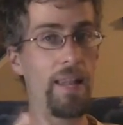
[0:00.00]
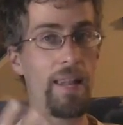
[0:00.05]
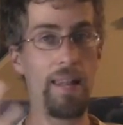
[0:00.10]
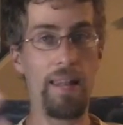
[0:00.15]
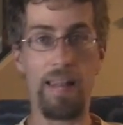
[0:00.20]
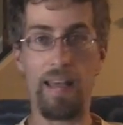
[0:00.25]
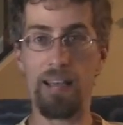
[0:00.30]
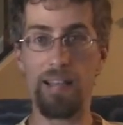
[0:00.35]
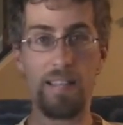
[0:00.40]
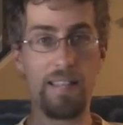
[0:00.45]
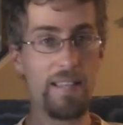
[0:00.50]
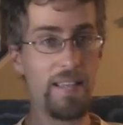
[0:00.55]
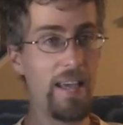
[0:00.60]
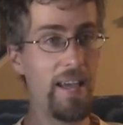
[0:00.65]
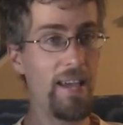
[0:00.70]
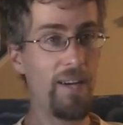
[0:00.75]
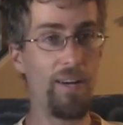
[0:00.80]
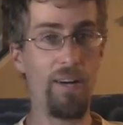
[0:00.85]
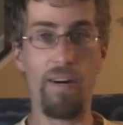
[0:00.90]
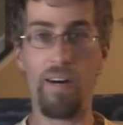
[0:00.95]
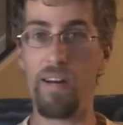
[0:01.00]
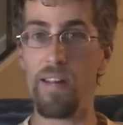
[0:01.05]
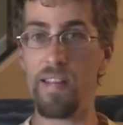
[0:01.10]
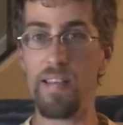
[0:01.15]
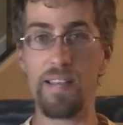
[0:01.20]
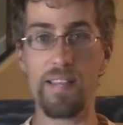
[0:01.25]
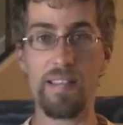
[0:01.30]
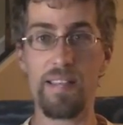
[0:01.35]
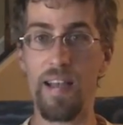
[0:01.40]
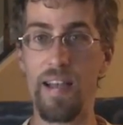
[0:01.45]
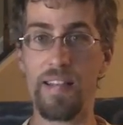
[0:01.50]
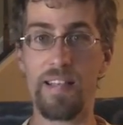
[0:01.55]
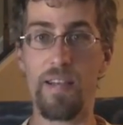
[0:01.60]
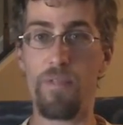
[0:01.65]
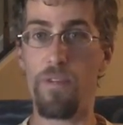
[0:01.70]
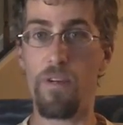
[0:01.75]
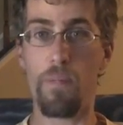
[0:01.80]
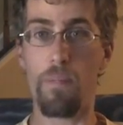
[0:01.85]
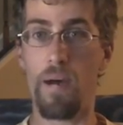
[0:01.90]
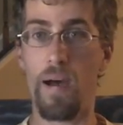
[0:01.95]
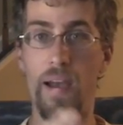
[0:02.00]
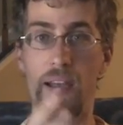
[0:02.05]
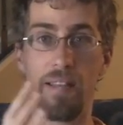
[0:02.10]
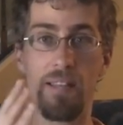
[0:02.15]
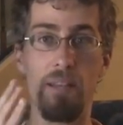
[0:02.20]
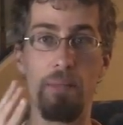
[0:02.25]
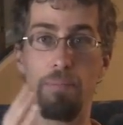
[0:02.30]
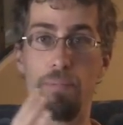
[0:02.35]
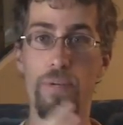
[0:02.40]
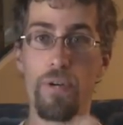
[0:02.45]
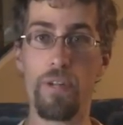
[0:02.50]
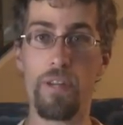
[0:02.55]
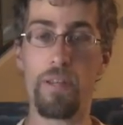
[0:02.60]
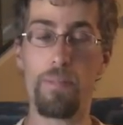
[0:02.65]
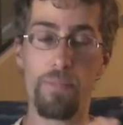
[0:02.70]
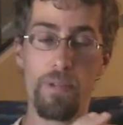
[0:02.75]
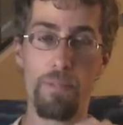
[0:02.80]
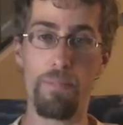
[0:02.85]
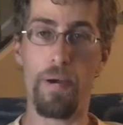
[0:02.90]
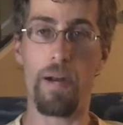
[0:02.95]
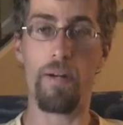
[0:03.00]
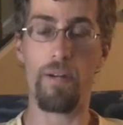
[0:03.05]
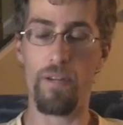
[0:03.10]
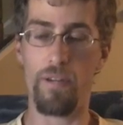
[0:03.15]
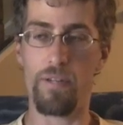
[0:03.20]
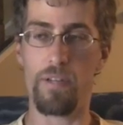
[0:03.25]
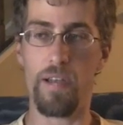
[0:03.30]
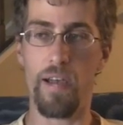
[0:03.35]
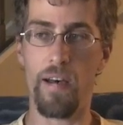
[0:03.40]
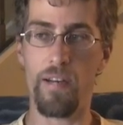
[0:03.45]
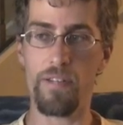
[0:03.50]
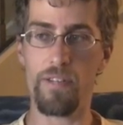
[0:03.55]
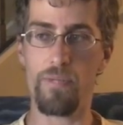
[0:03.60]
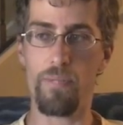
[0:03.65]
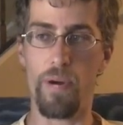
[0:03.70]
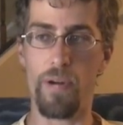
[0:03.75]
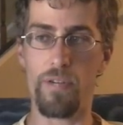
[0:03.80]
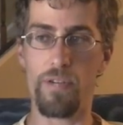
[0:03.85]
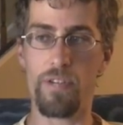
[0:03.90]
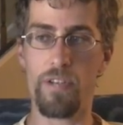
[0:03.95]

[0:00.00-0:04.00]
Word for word: let's take all these scientific minds and put them to better use elsewhere.